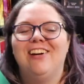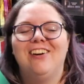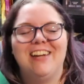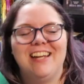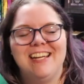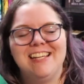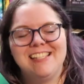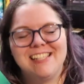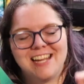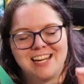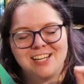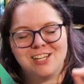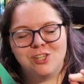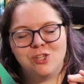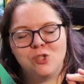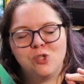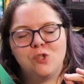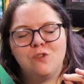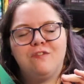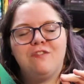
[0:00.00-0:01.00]
There is a
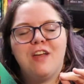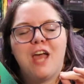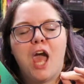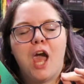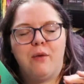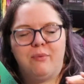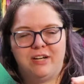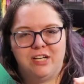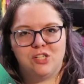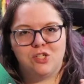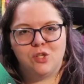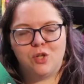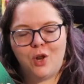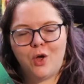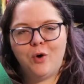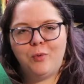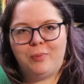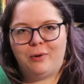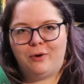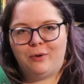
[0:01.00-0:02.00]
very
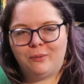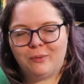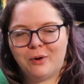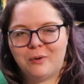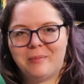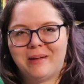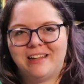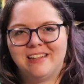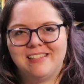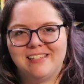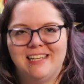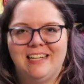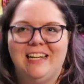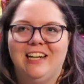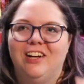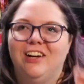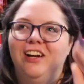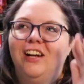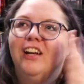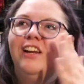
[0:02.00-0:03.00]
slow burn romance in
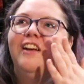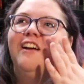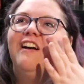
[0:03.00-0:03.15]
here.